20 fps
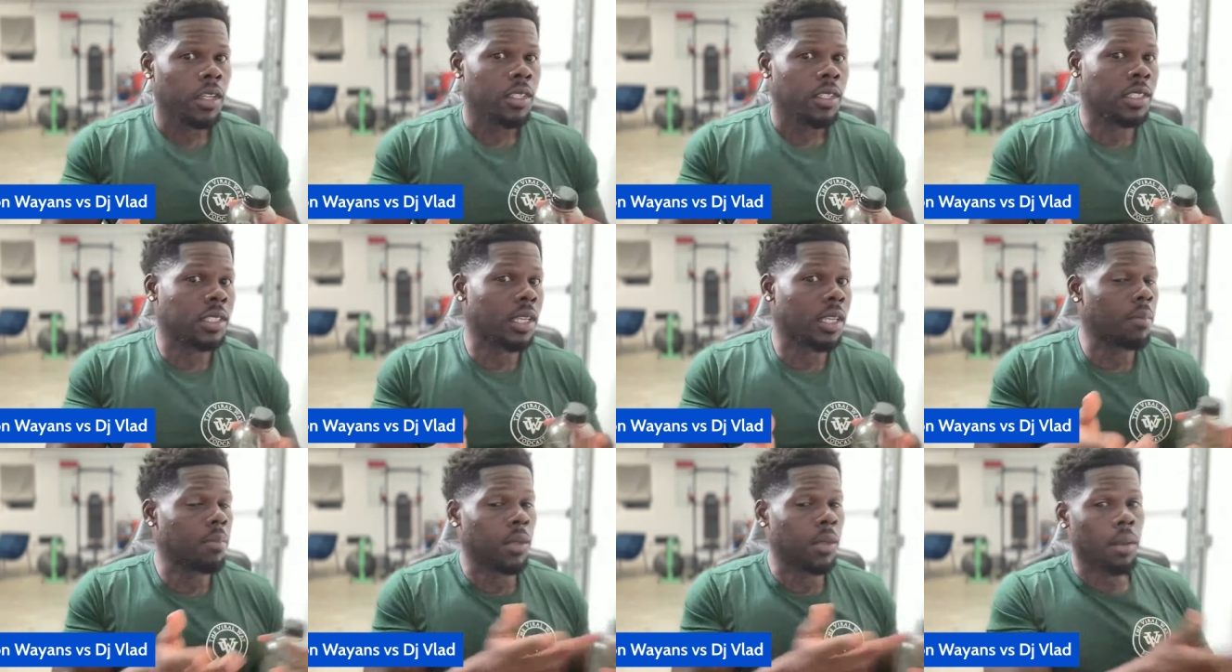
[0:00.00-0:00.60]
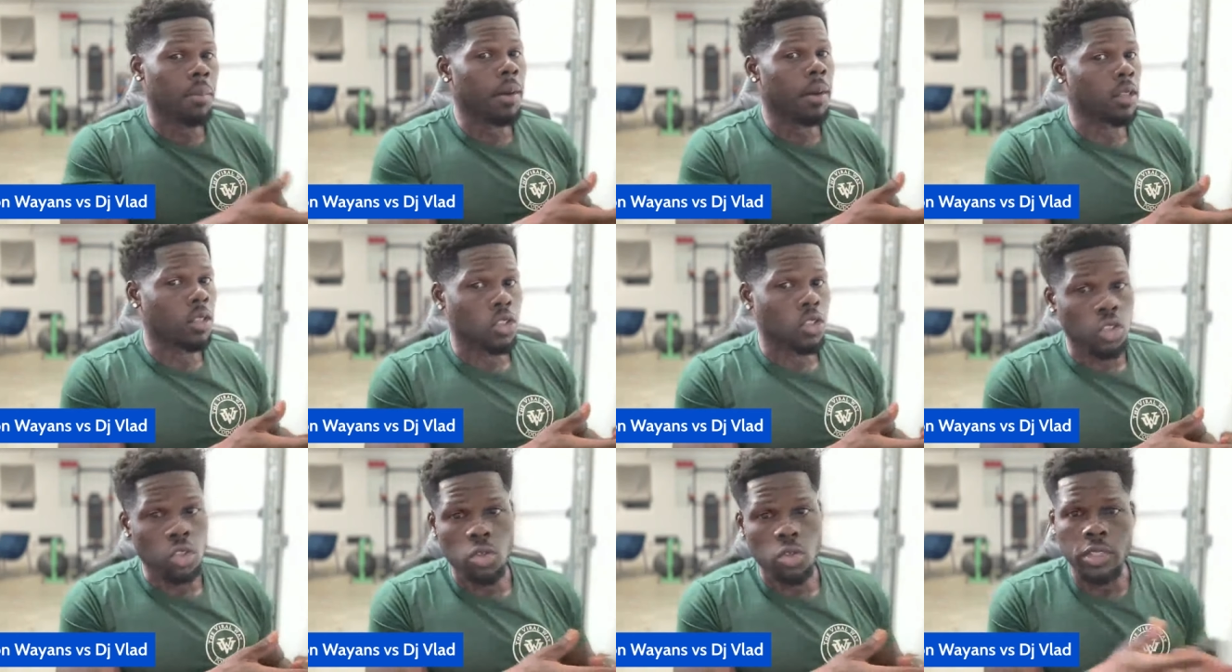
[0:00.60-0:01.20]
something about the
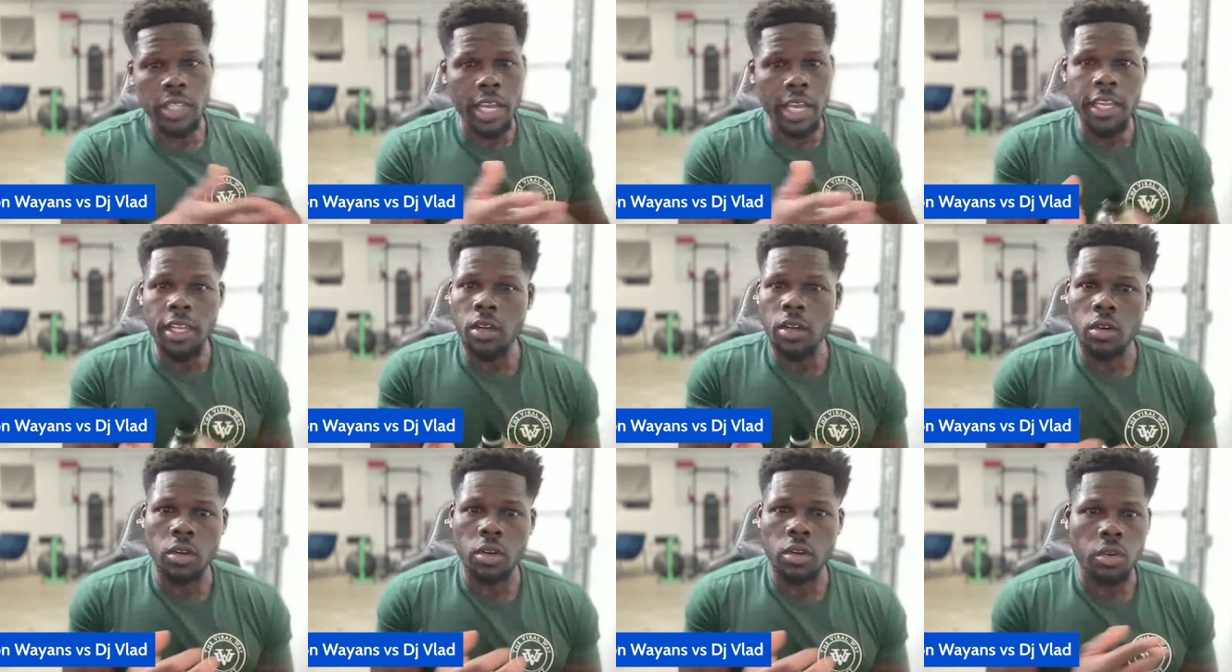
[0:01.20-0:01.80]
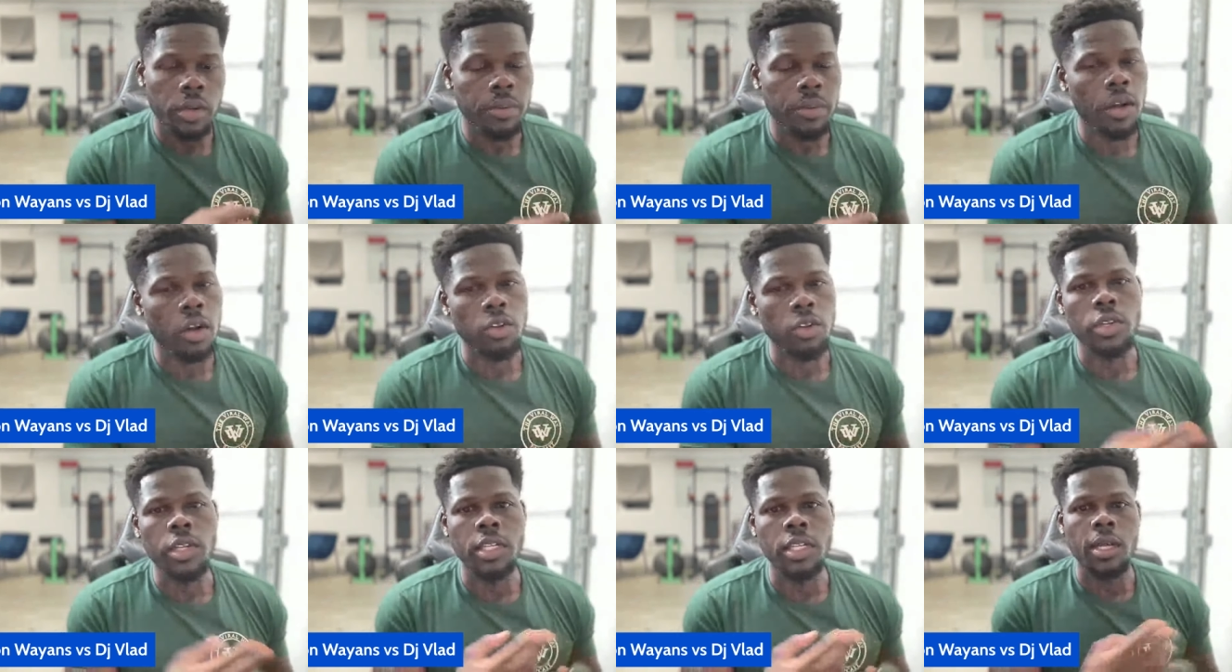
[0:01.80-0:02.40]
Jews that he don't agree with, oh,
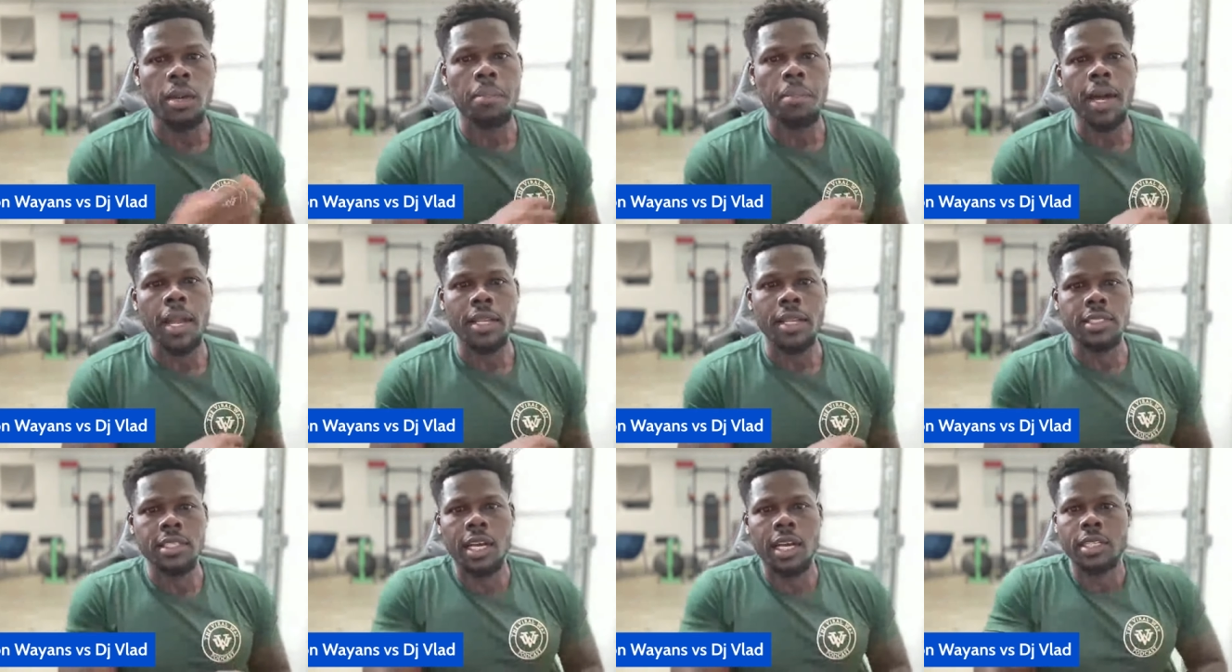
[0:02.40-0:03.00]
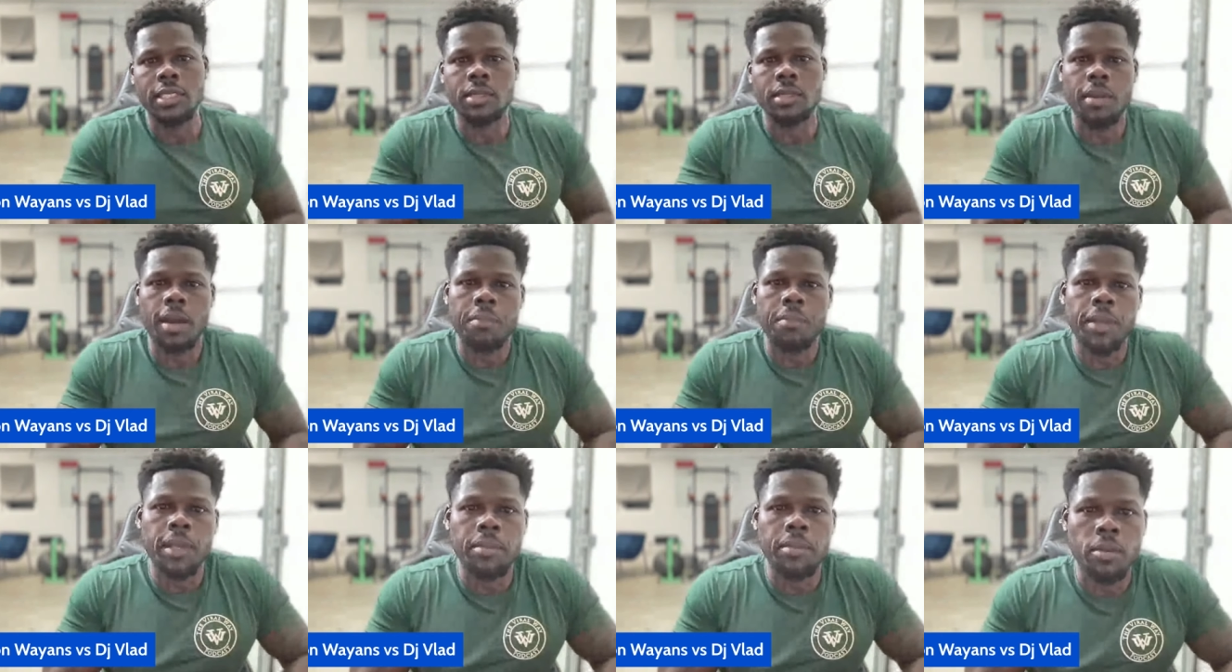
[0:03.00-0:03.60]
you need to apologize to my
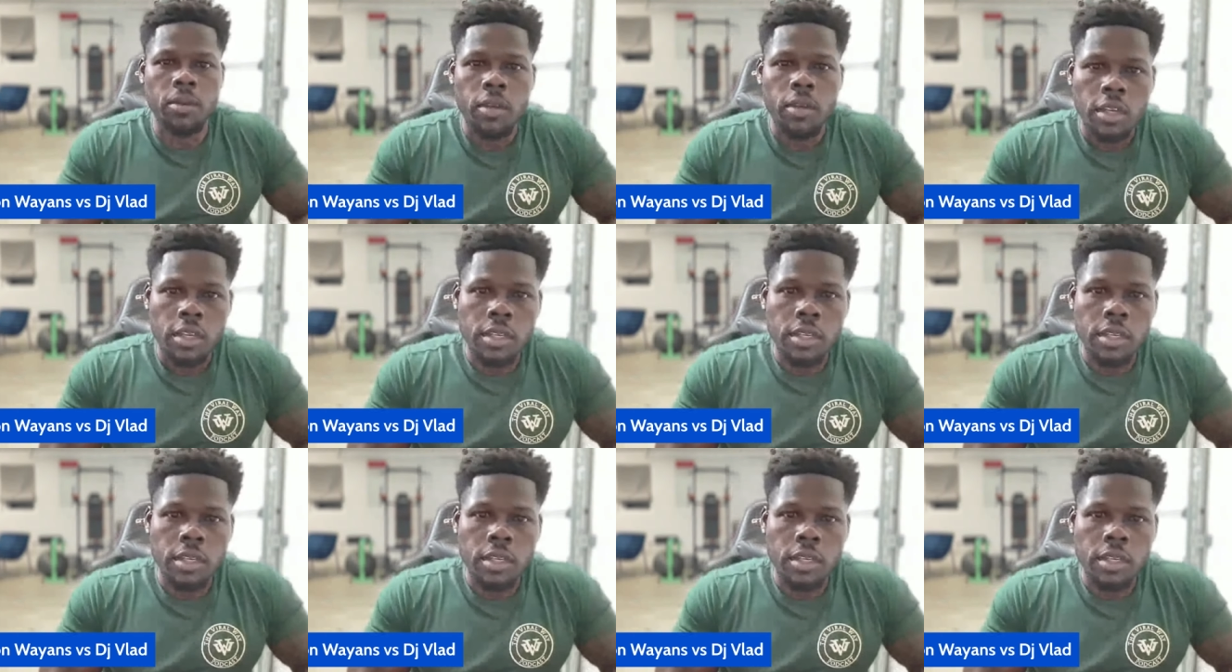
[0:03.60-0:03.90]
people.